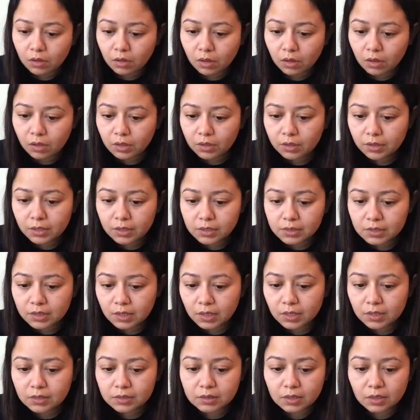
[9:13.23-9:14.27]
All of these
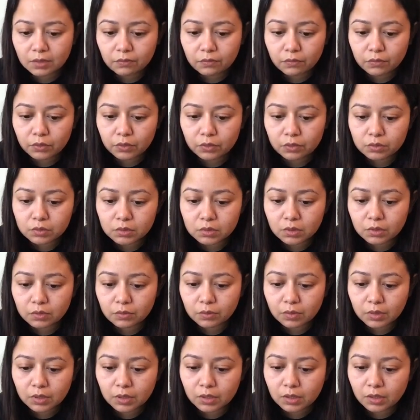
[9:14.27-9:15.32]
guys have roots
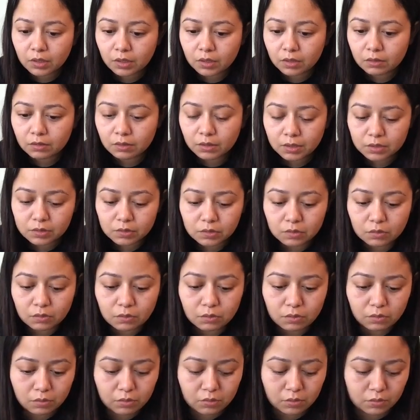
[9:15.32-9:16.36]
already. That's so
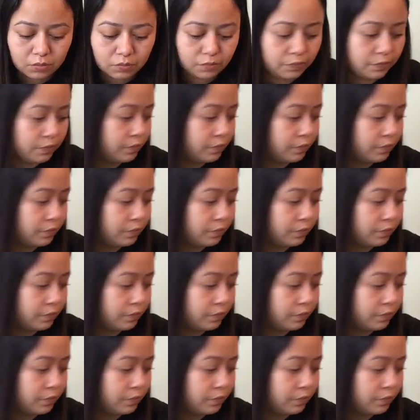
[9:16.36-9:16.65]
cool.